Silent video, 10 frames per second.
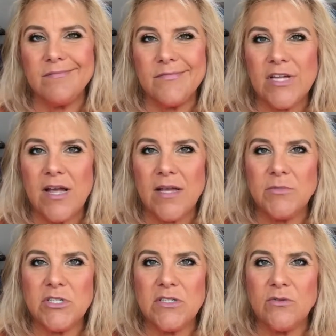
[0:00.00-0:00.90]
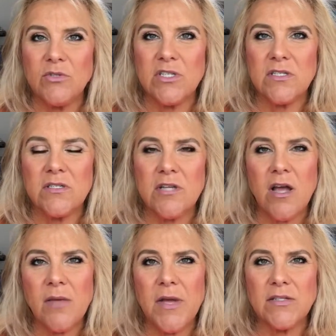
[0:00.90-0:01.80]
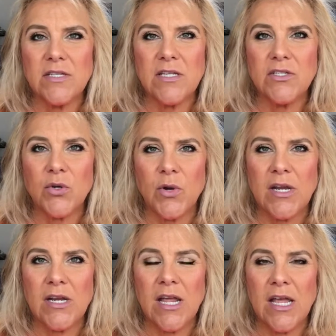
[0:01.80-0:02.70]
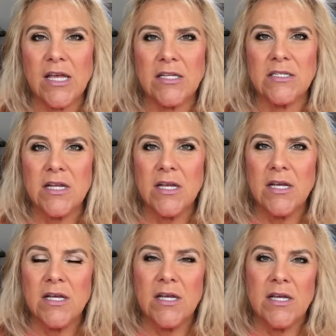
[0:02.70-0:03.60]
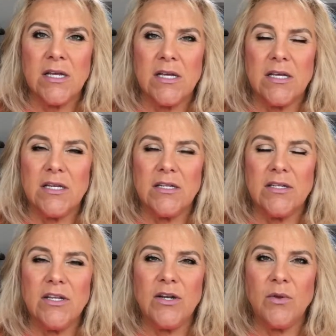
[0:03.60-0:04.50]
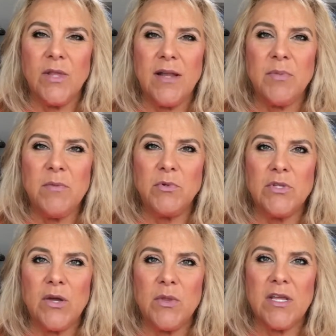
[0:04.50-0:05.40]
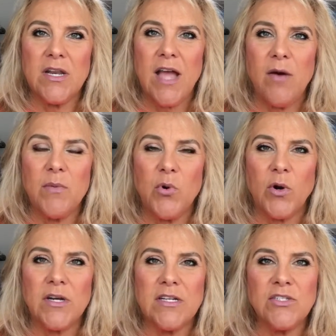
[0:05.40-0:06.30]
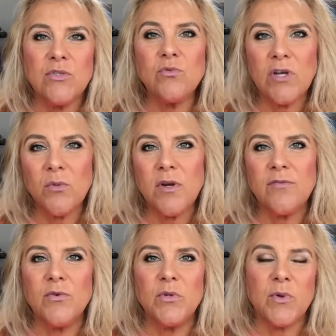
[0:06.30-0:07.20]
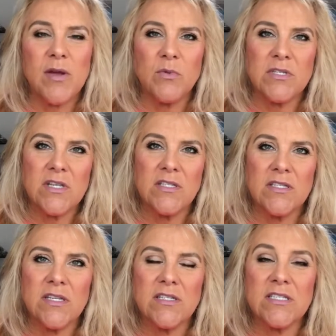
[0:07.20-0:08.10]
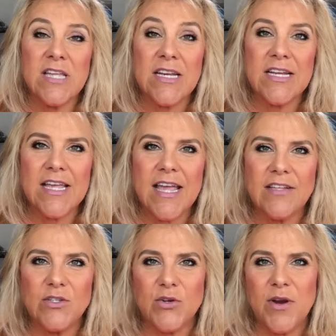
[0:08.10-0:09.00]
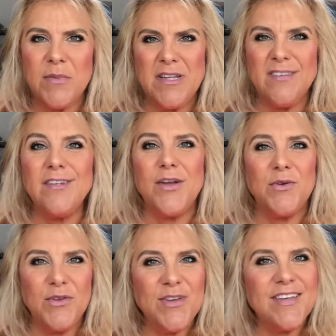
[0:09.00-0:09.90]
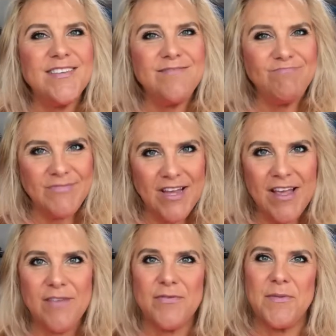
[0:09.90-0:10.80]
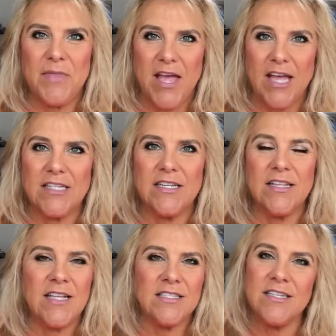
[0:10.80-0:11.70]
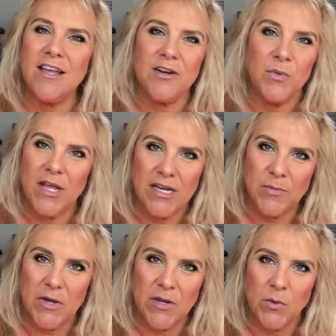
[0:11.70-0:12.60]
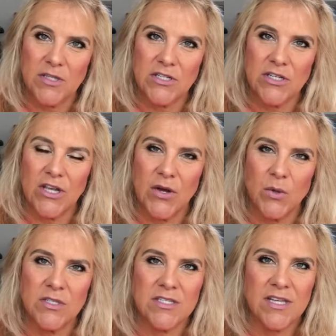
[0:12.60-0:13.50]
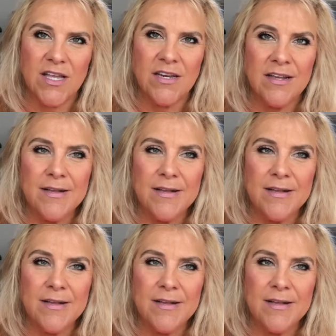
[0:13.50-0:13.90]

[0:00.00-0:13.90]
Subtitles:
time to just talk about sunscreen and let people know that how important it is. You don't want to fool around with sun cancer. I mean, you can die from that, and that's not a way anybody wants to go. The sun